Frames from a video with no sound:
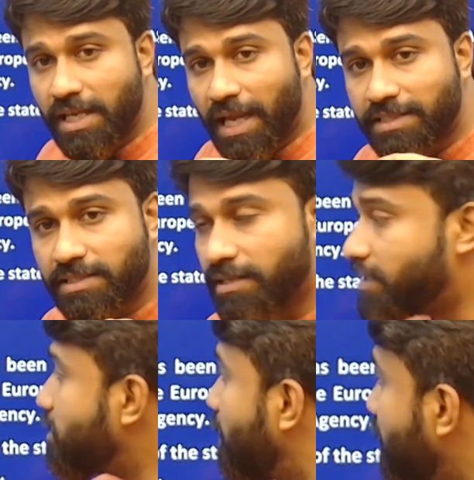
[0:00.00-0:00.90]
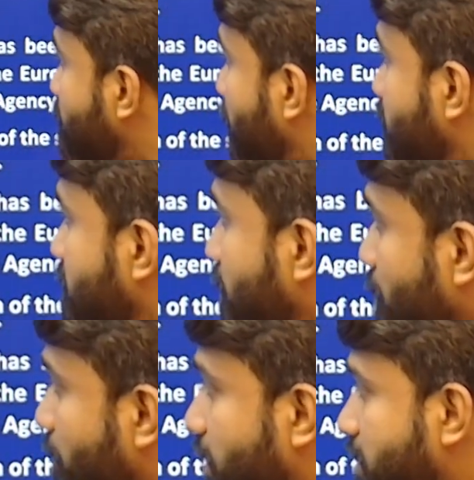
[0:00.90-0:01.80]
accelerates and expands the
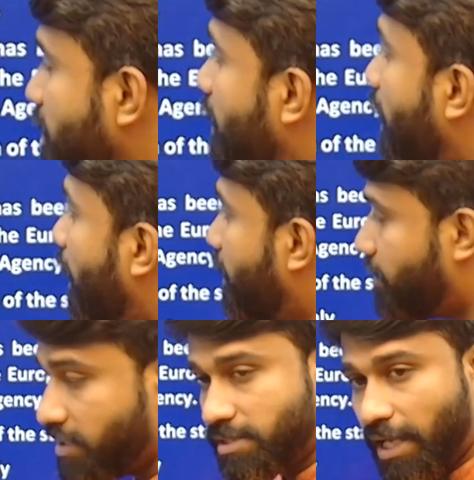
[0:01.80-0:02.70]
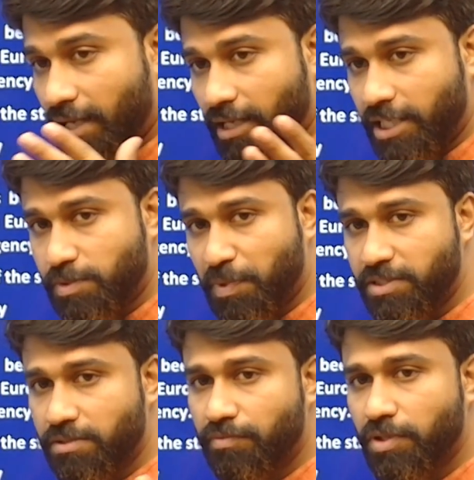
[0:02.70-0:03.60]
universe, and this
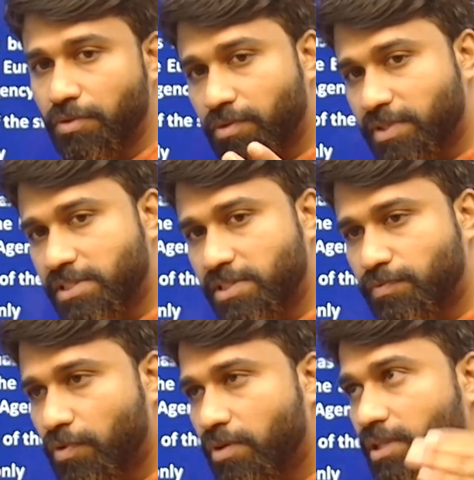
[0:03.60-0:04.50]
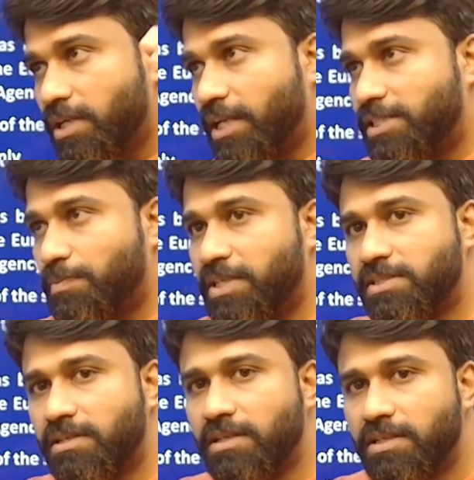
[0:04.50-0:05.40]
expansion of the universe is found. That
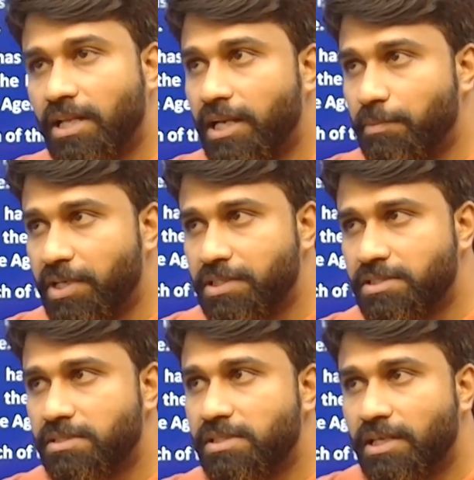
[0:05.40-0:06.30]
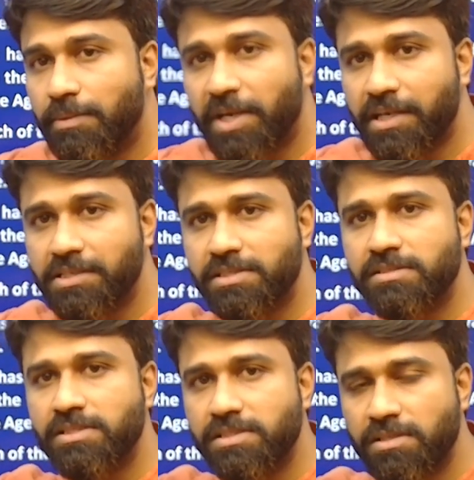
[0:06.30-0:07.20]
expansion, the limitations and
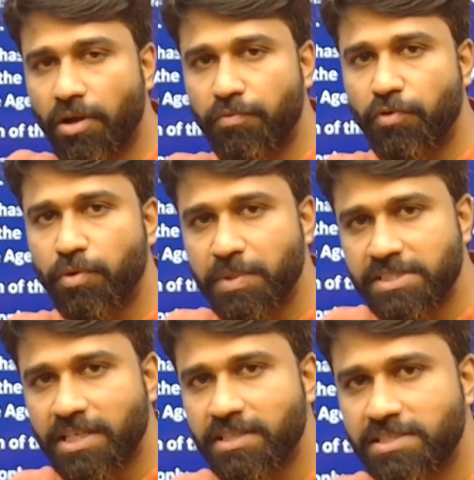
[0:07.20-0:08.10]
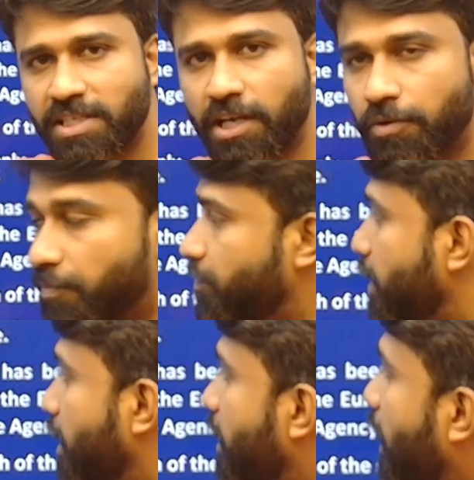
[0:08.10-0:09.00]
demarcations is not found by scientists till now.
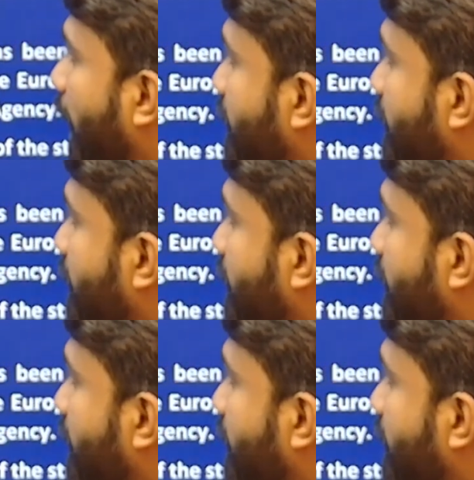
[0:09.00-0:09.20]
And